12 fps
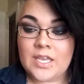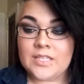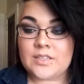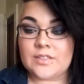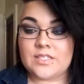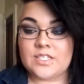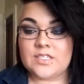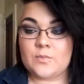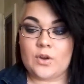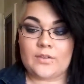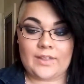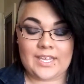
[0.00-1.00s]
So it's just
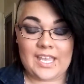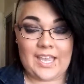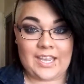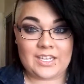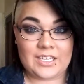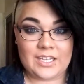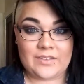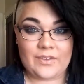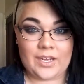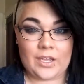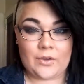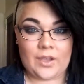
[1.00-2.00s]
more of like a handling
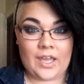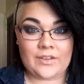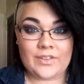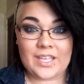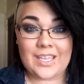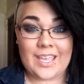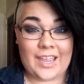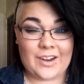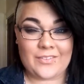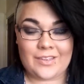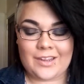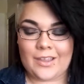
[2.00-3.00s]
video and kind of like a
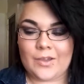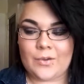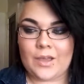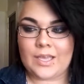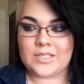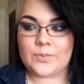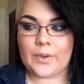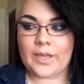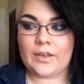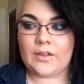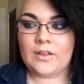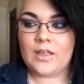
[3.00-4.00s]
care video as
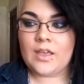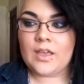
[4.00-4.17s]
well.